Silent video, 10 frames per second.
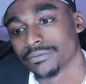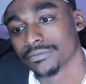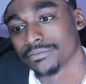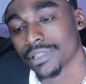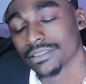
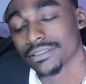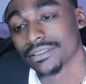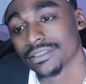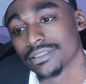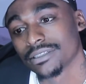
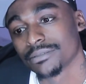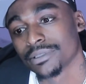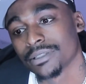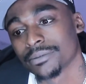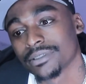Basically, be
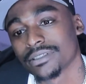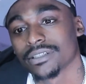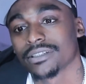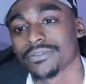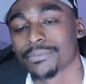able to take care
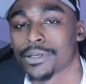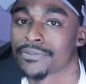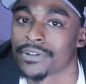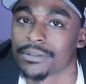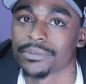of my
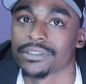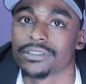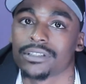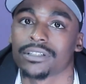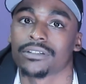family,
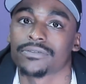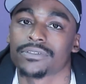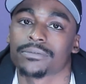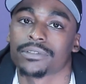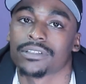like, of
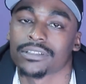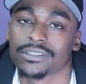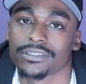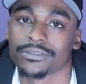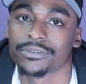something I love
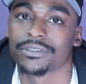doing.